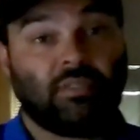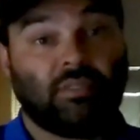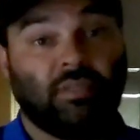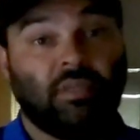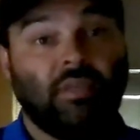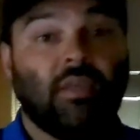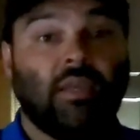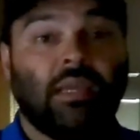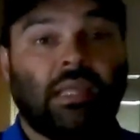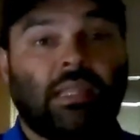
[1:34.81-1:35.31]

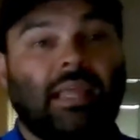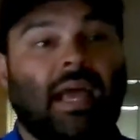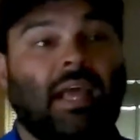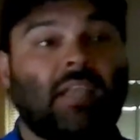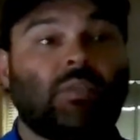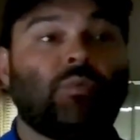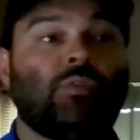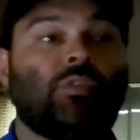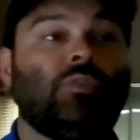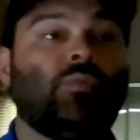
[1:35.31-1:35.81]
And
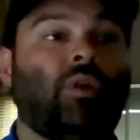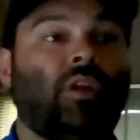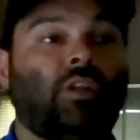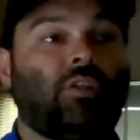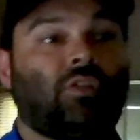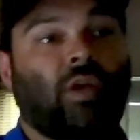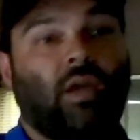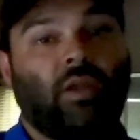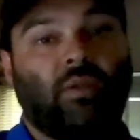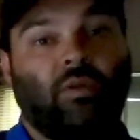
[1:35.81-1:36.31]
that's what you want
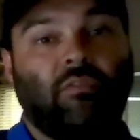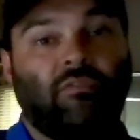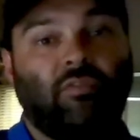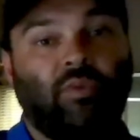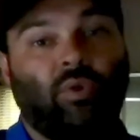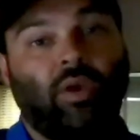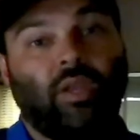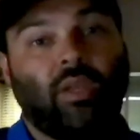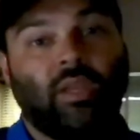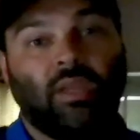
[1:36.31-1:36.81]
to try to
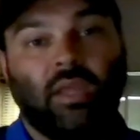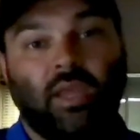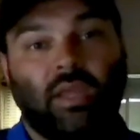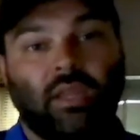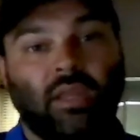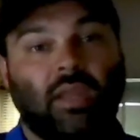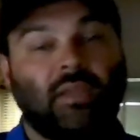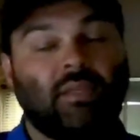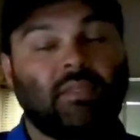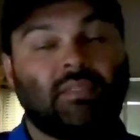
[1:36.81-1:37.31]
avoid
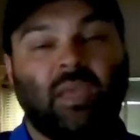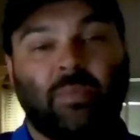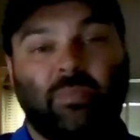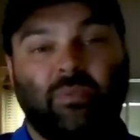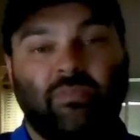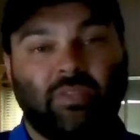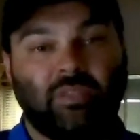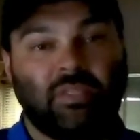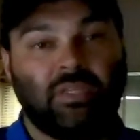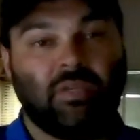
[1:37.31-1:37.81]
in any type
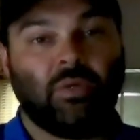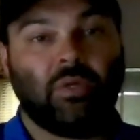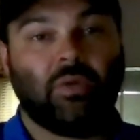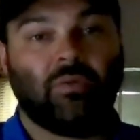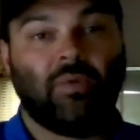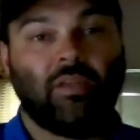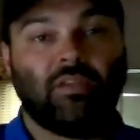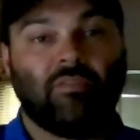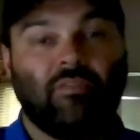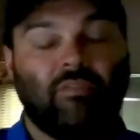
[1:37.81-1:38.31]
of interior
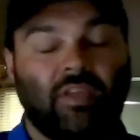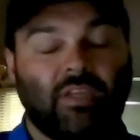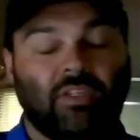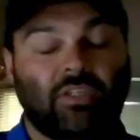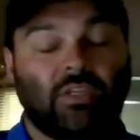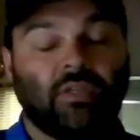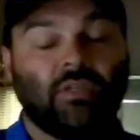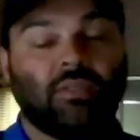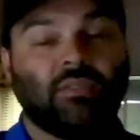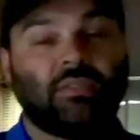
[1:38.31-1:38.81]

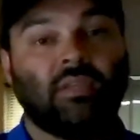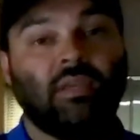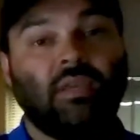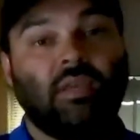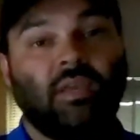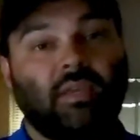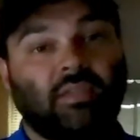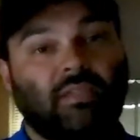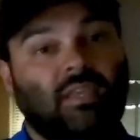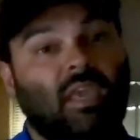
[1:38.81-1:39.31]
renovation
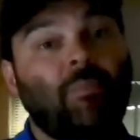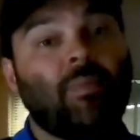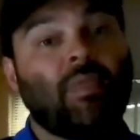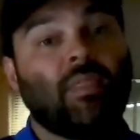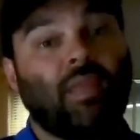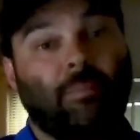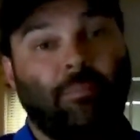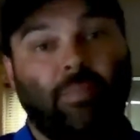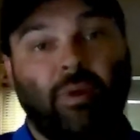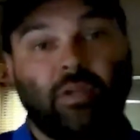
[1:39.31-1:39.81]
is keeping
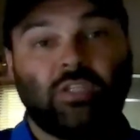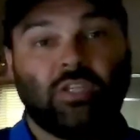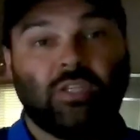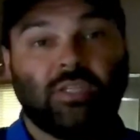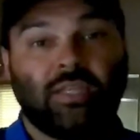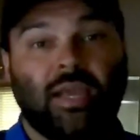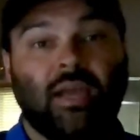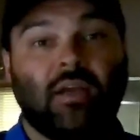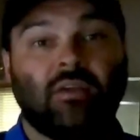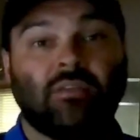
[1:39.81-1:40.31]
that budget
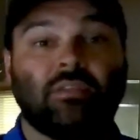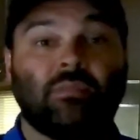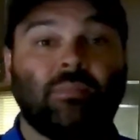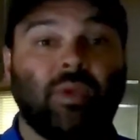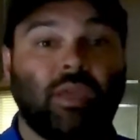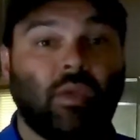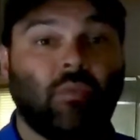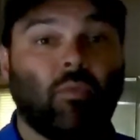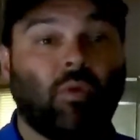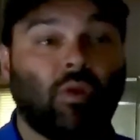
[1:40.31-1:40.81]
down to
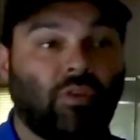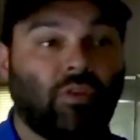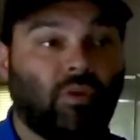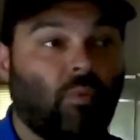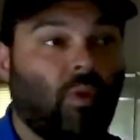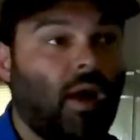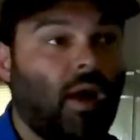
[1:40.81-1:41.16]
make it worth your